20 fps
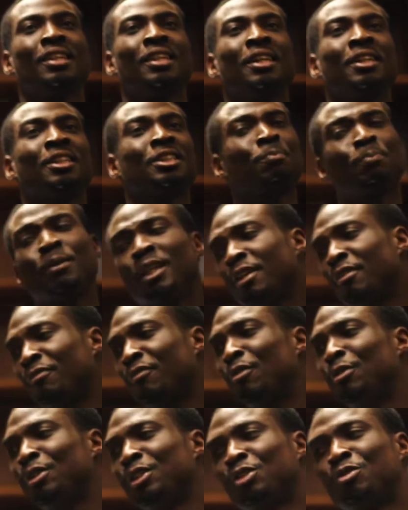The
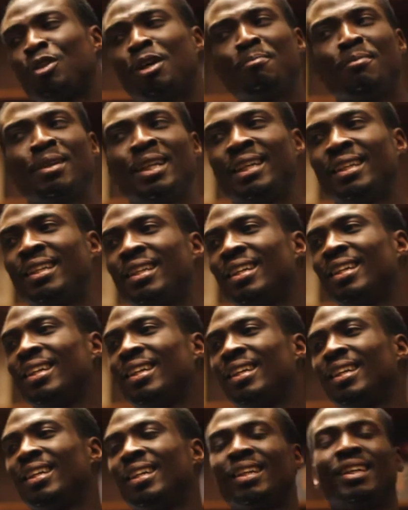speakerphone is trembling.
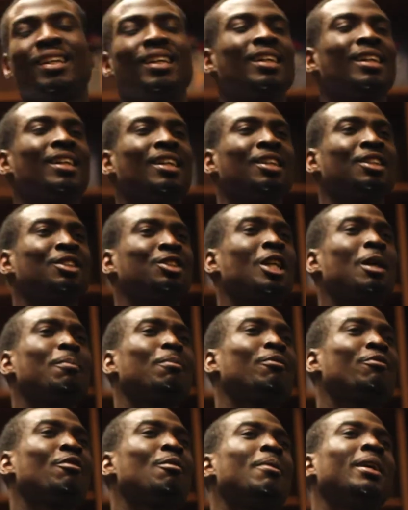Trouble
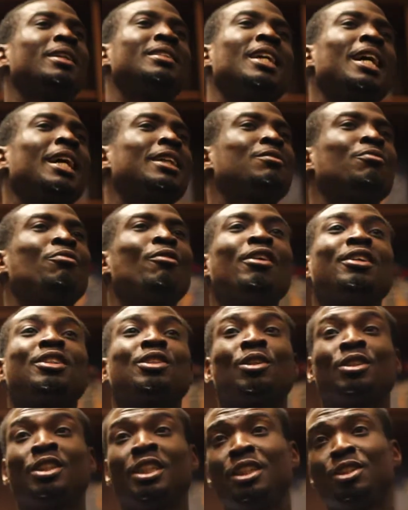from my dad's voice,
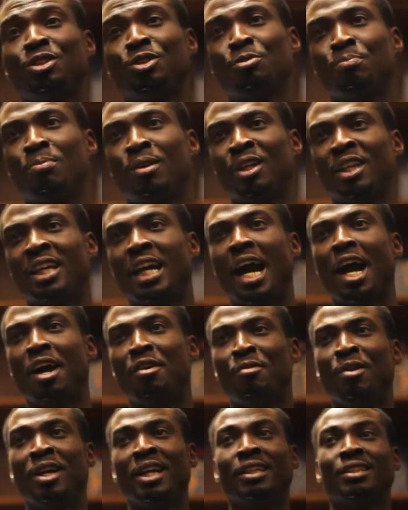because he's so bloody
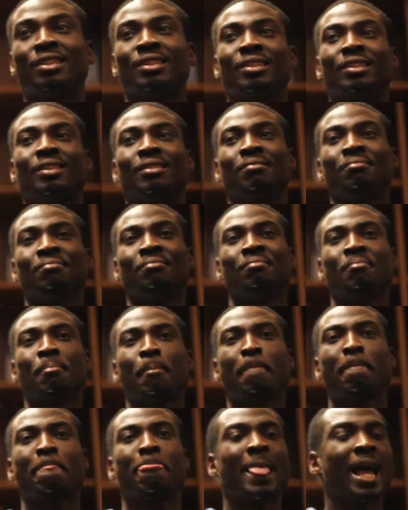irate.
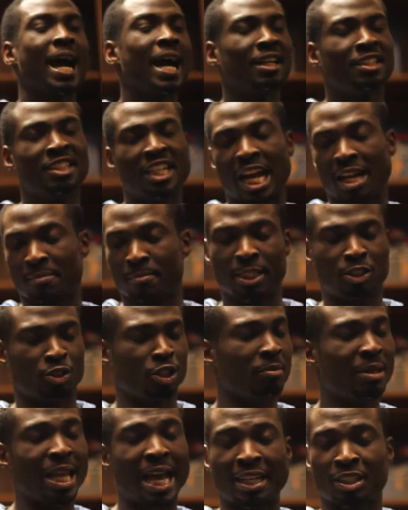Hijack my
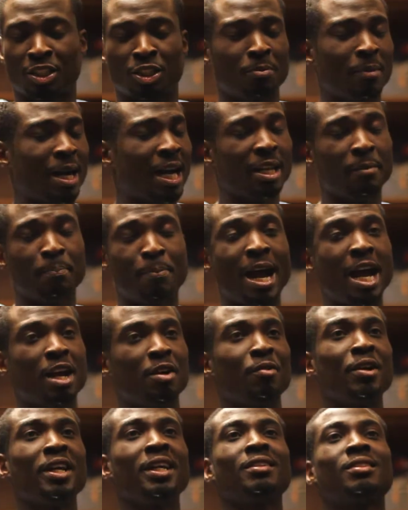dream like Somali
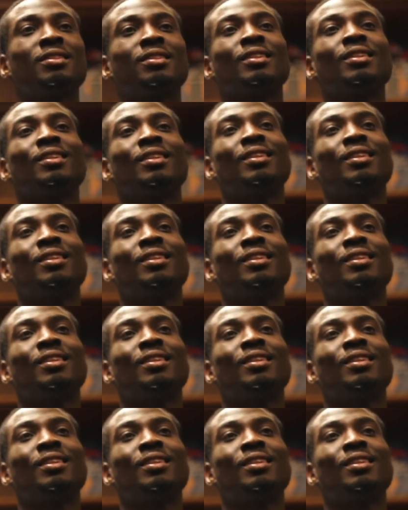pirate.